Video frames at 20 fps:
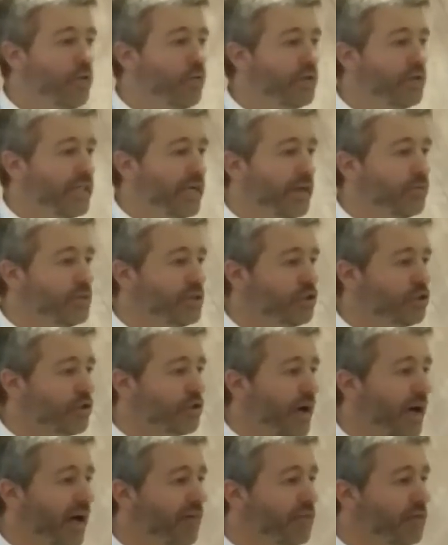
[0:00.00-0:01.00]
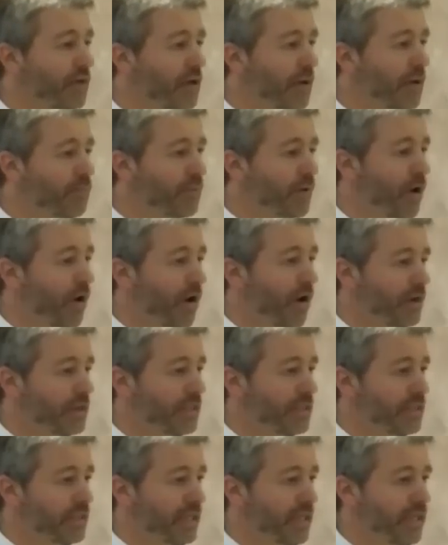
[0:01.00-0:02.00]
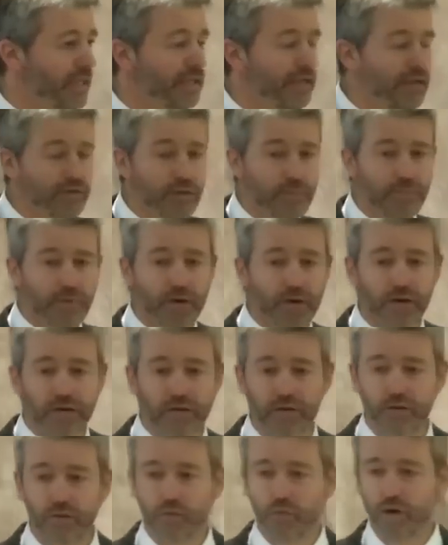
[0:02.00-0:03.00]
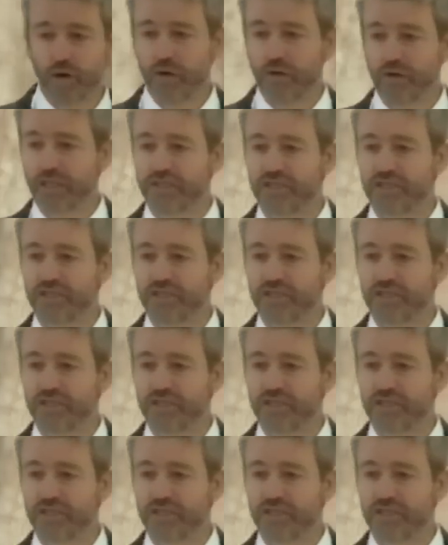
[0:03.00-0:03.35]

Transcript: when they would travel abroad into any other part of the world,